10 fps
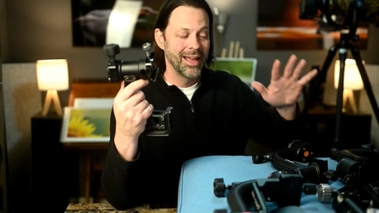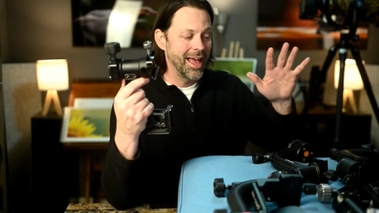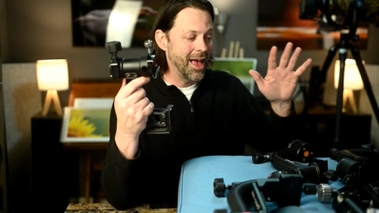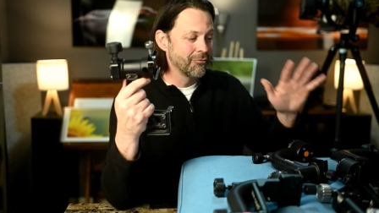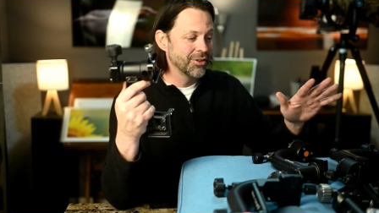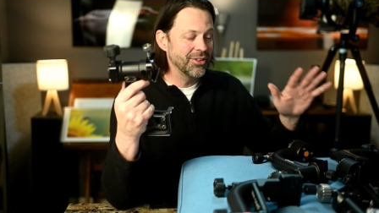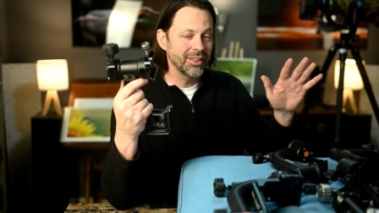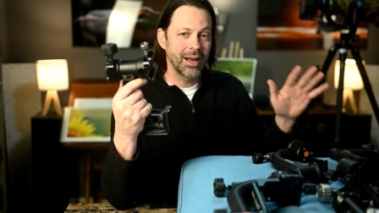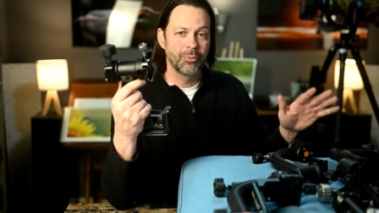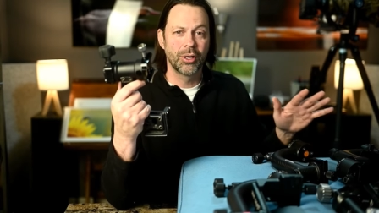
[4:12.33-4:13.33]
Everything that
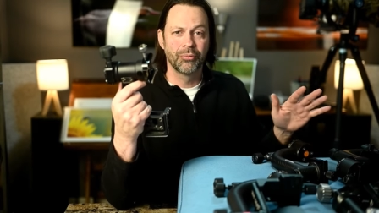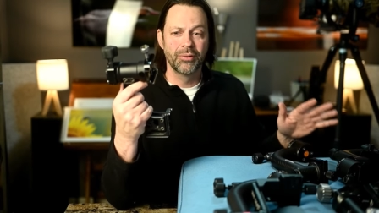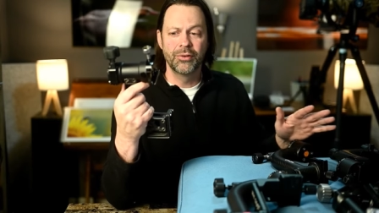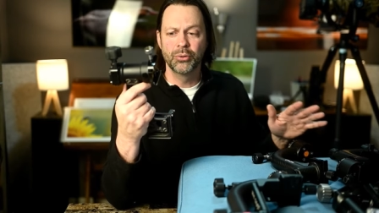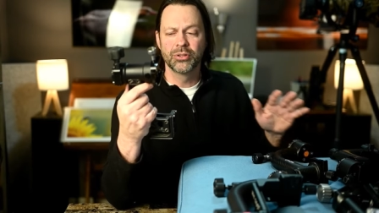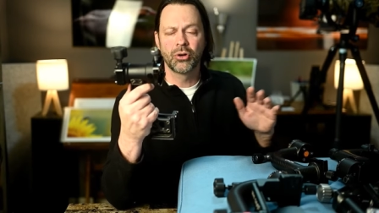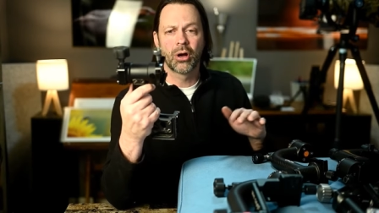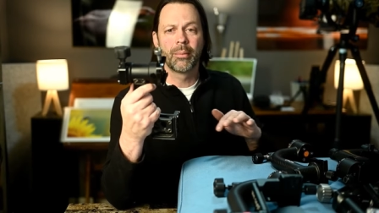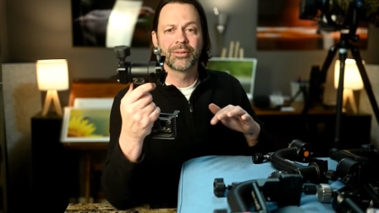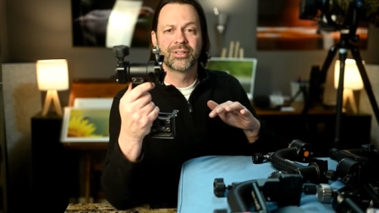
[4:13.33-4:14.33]
I'm going to review and talk
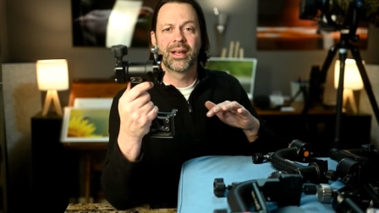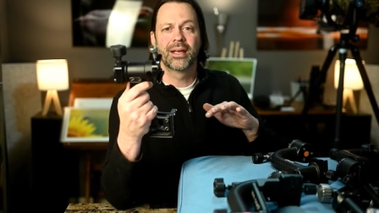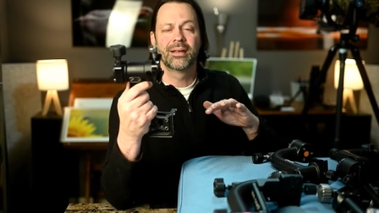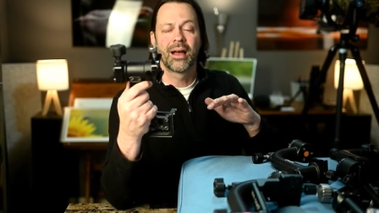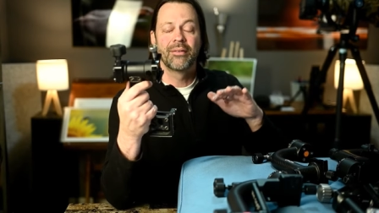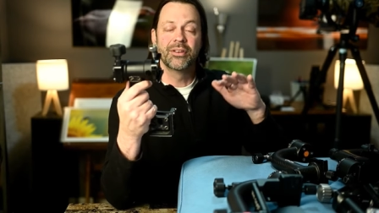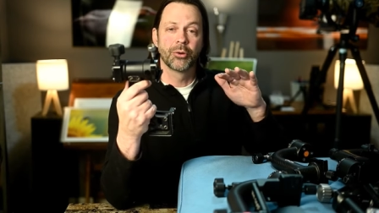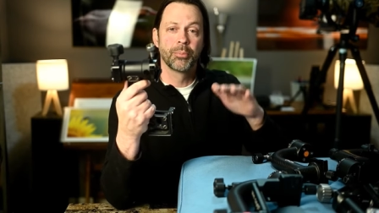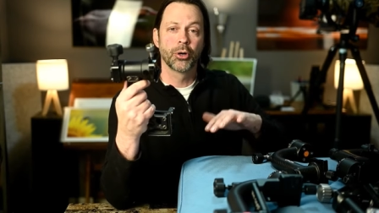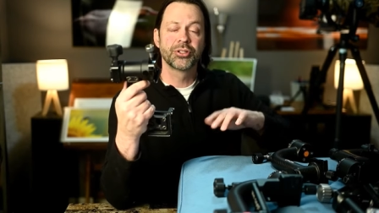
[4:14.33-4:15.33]
about today, I've either
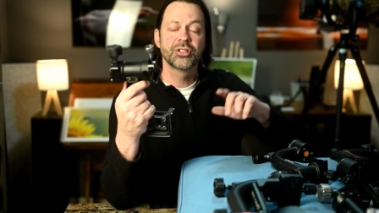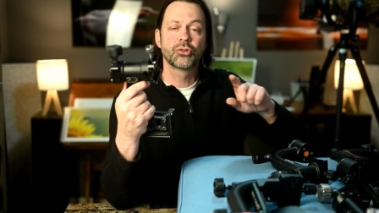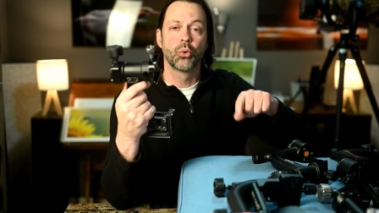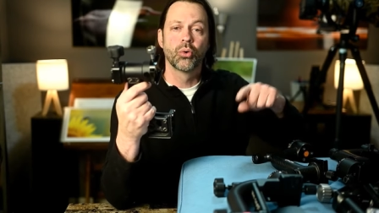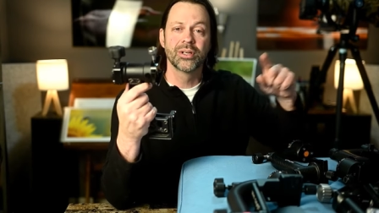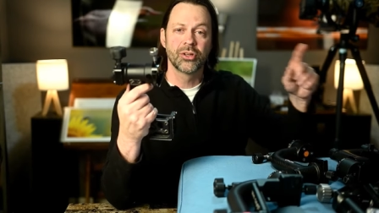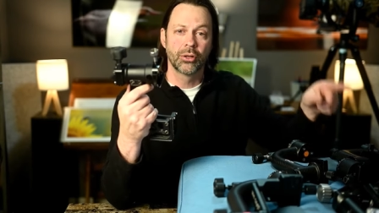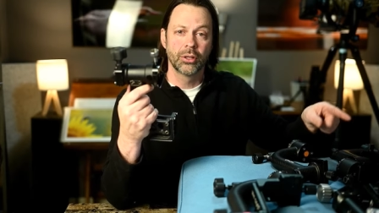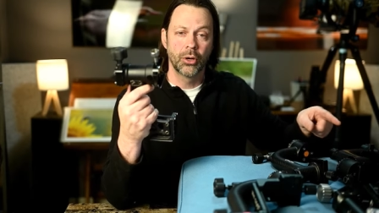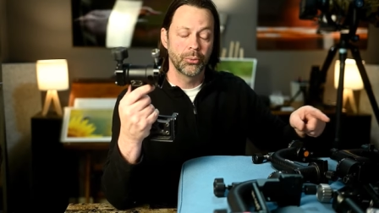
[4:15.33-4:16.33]
purchased or is on
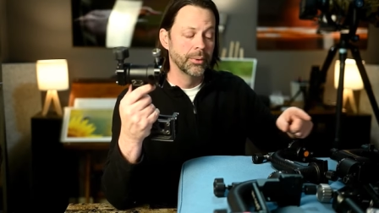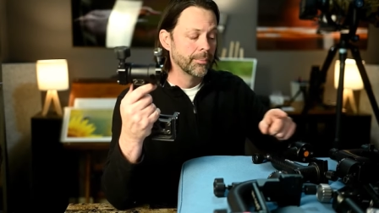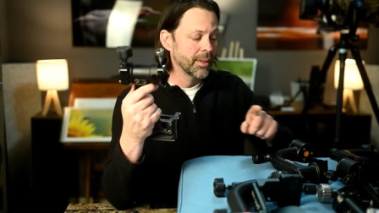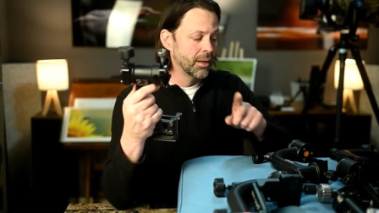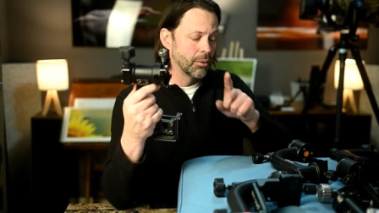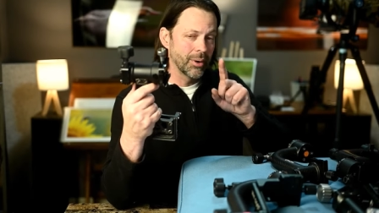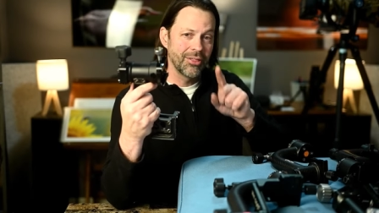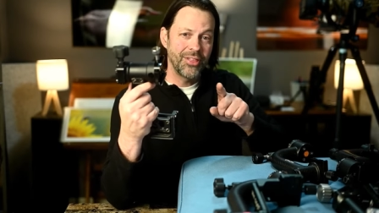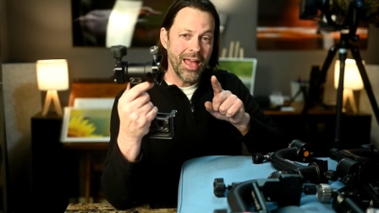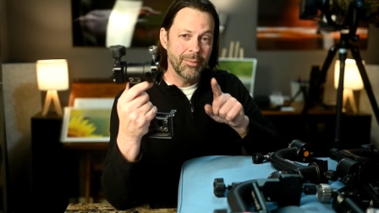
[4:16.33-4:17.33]
loan. I want to
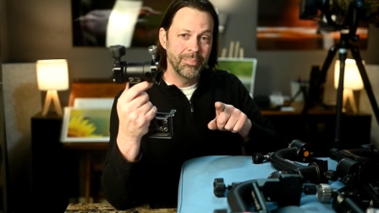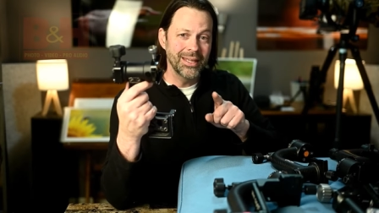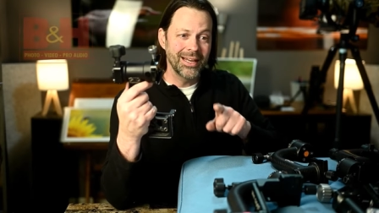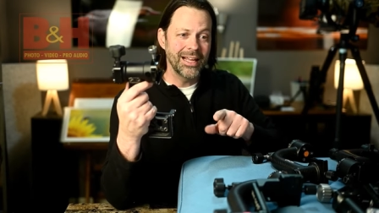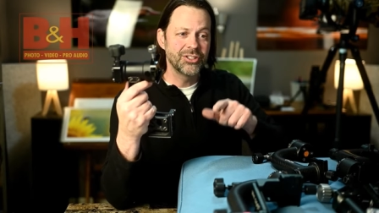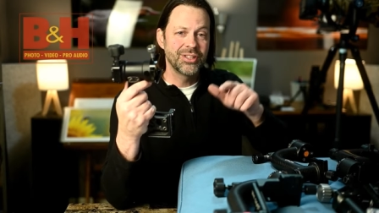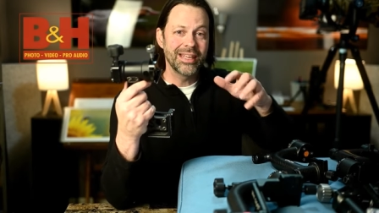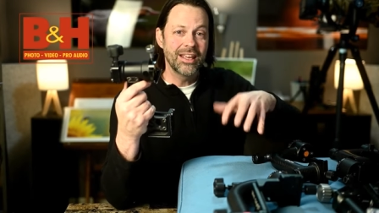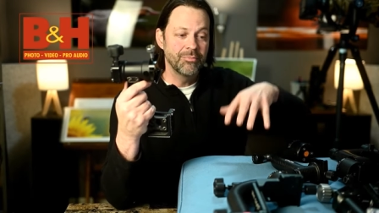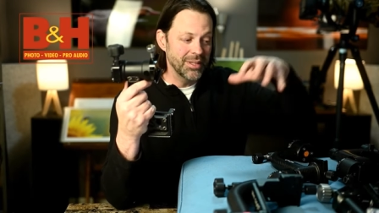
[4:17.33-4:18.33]
thank B&H. They
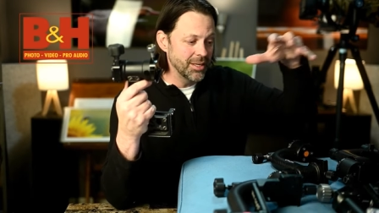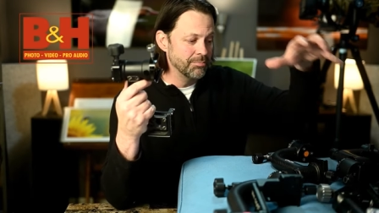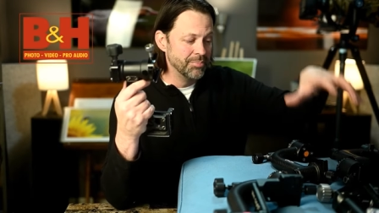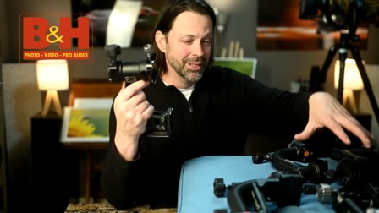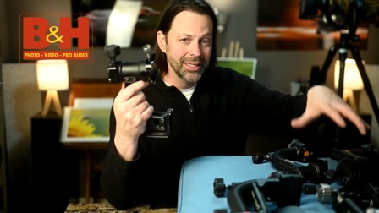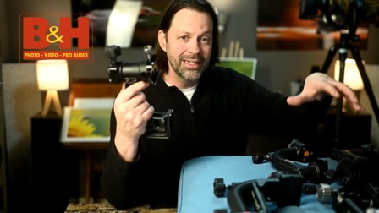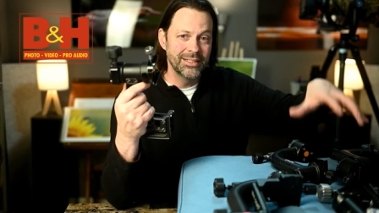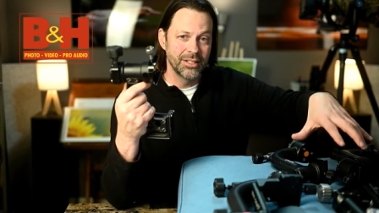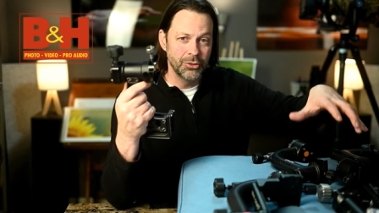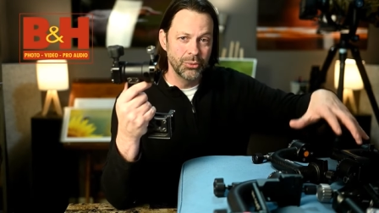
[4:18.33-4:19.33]
give me the ability
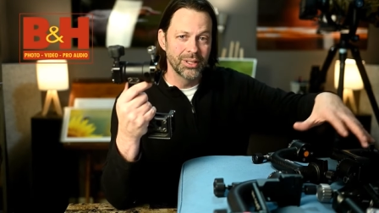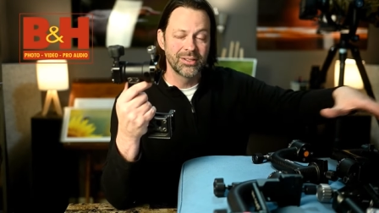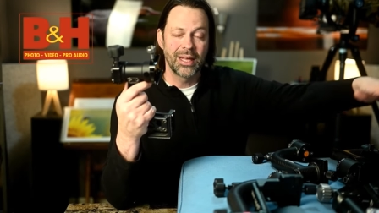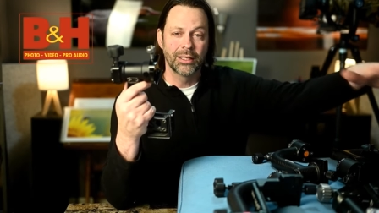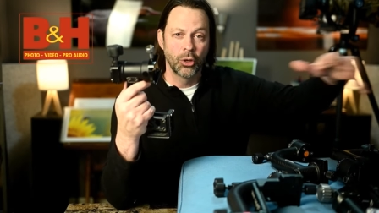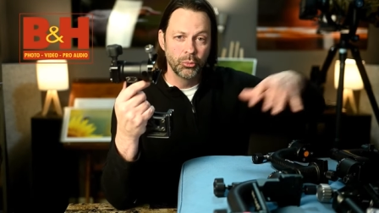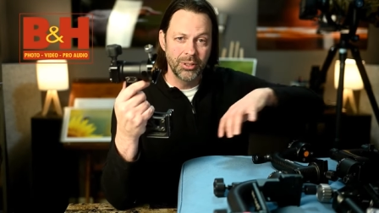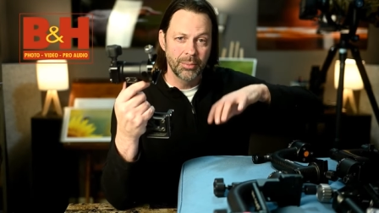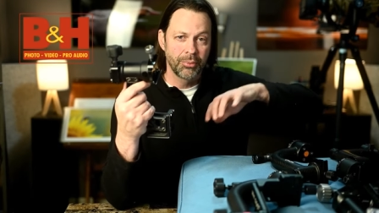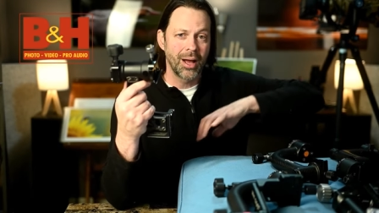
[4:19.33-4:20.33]
to do this. They loan me
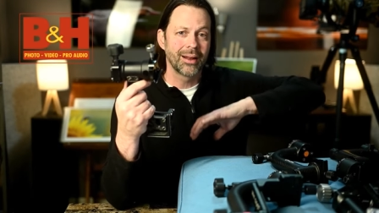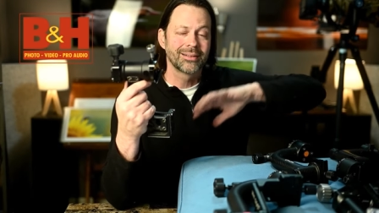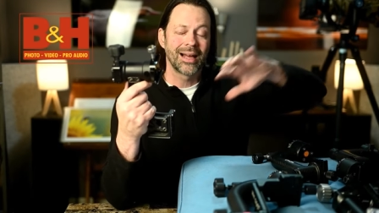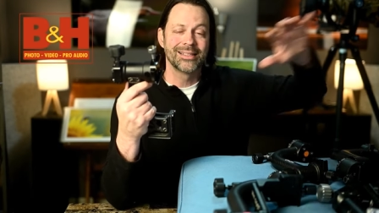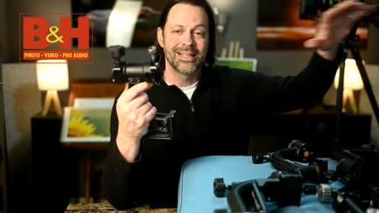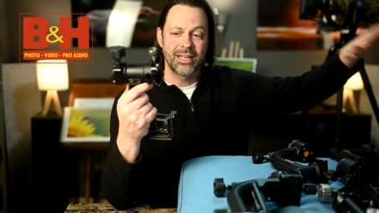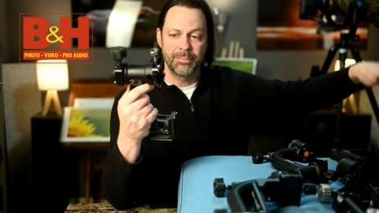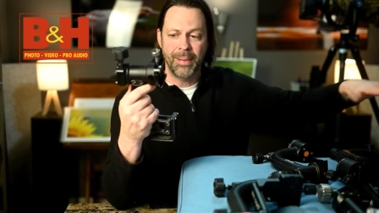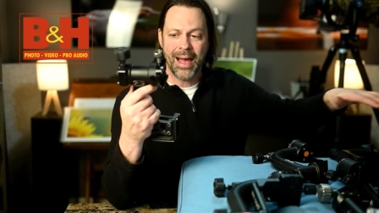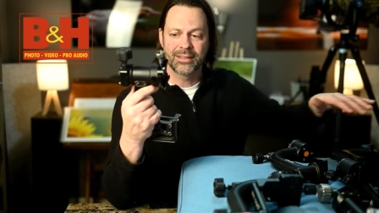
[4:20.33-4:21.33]
the product. I send it
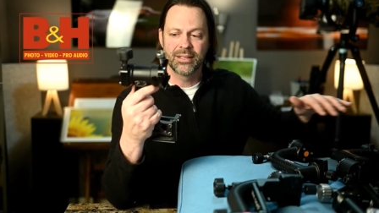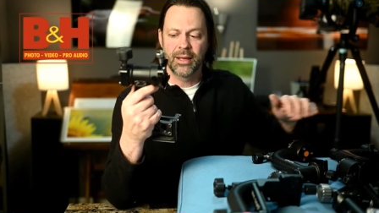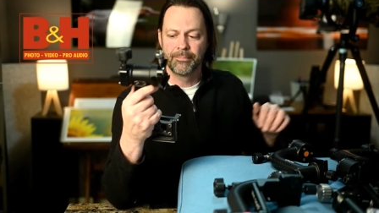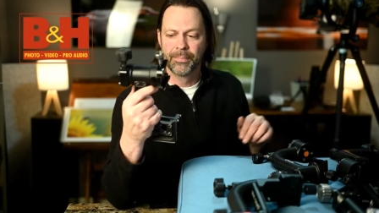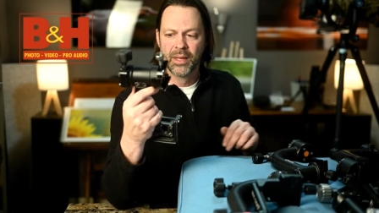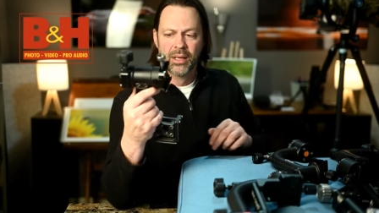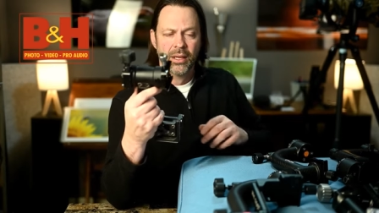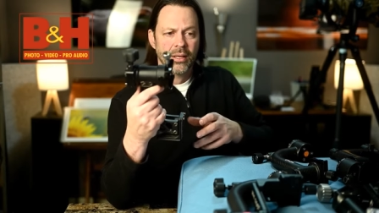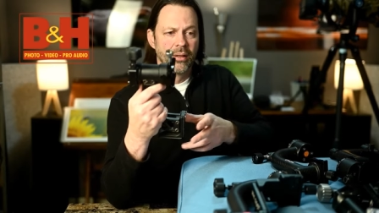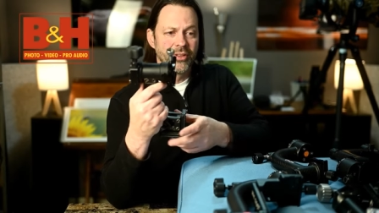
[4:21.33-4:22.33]
back to them.
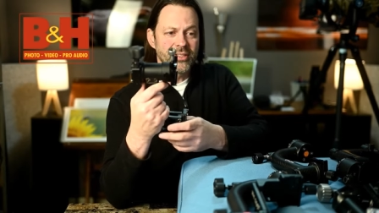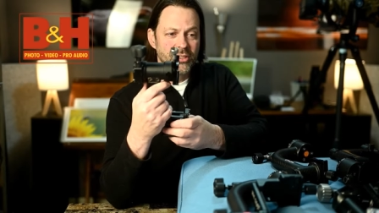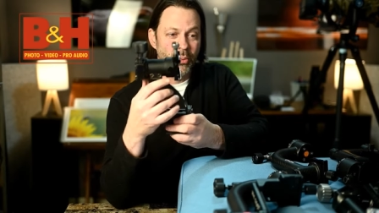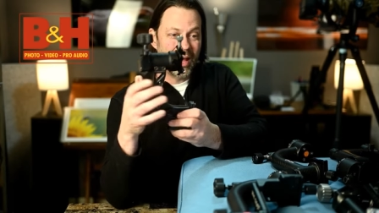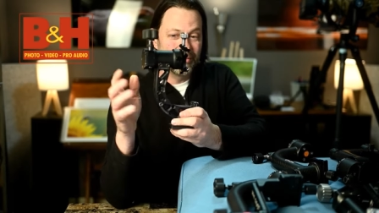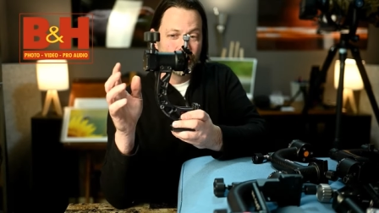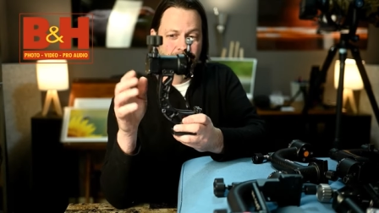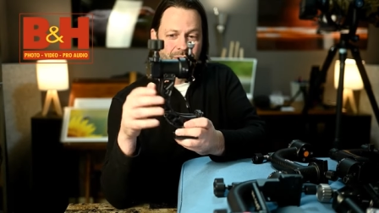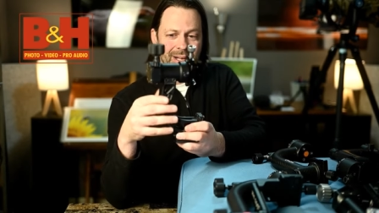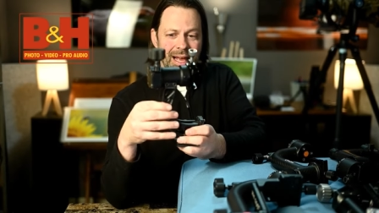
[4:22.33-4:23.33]
Now, this is the one I've used
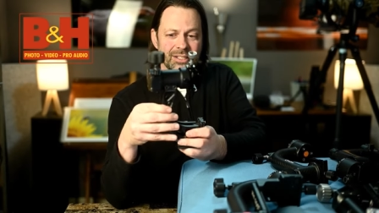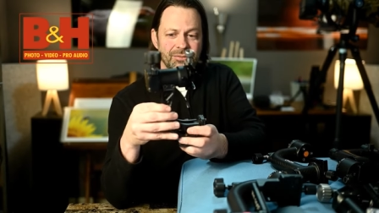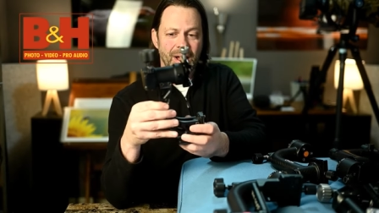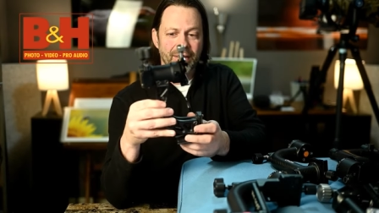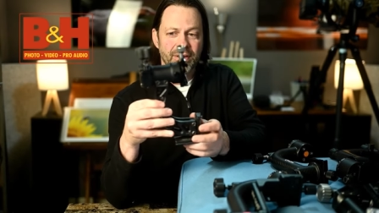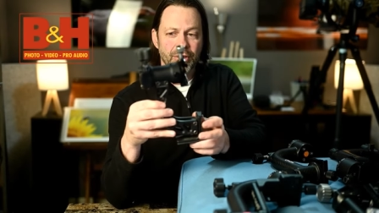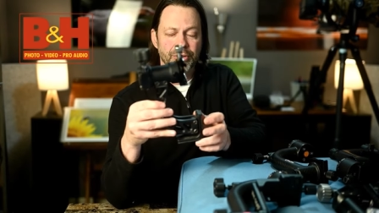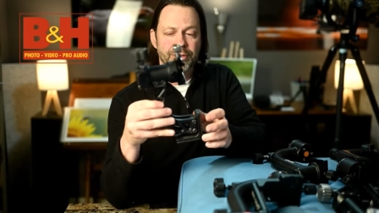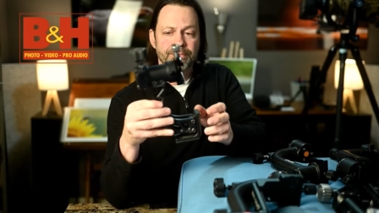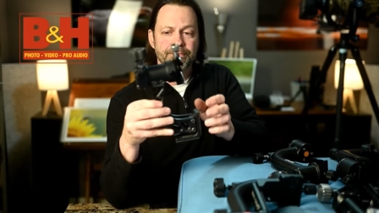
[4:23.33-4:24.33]
for the last five years.